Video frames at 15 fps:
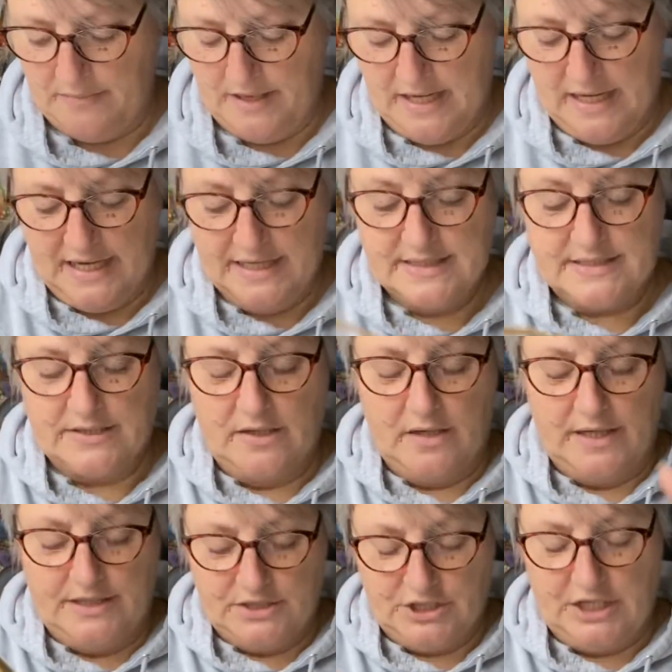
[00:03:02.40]

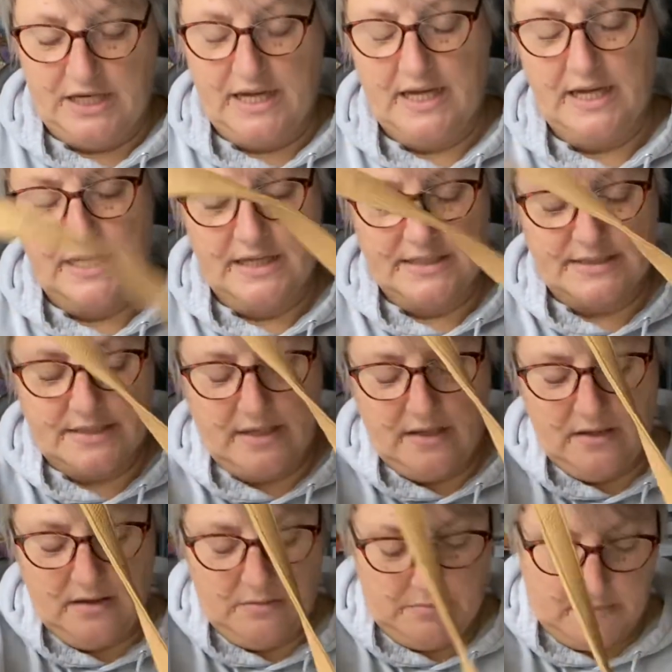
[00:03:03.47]
Inside she has
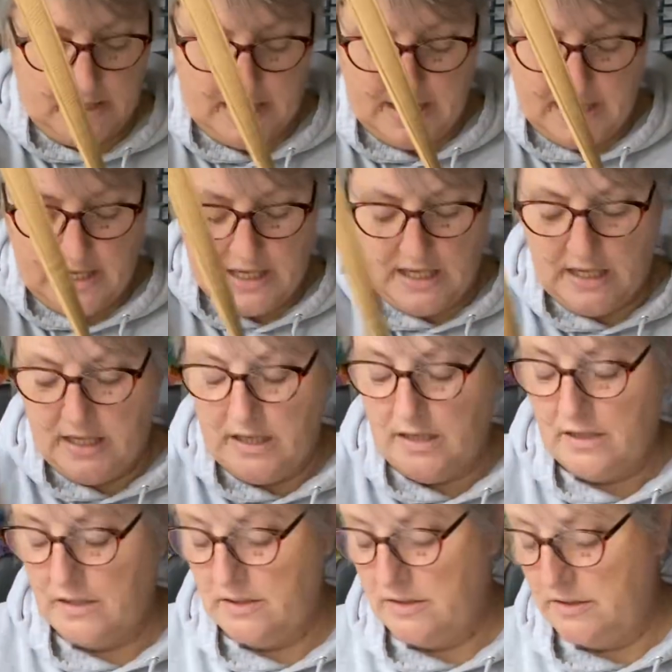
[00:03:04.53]
a
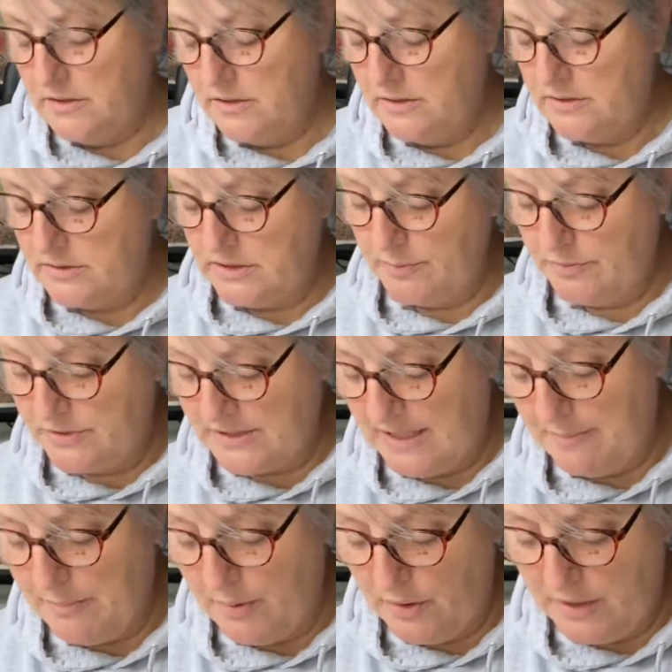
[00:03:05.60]
double
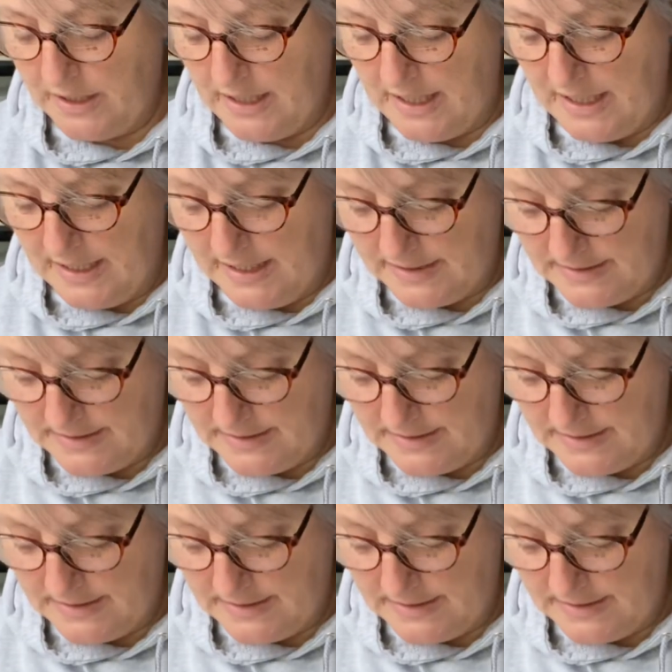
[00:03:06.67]
slip pocket and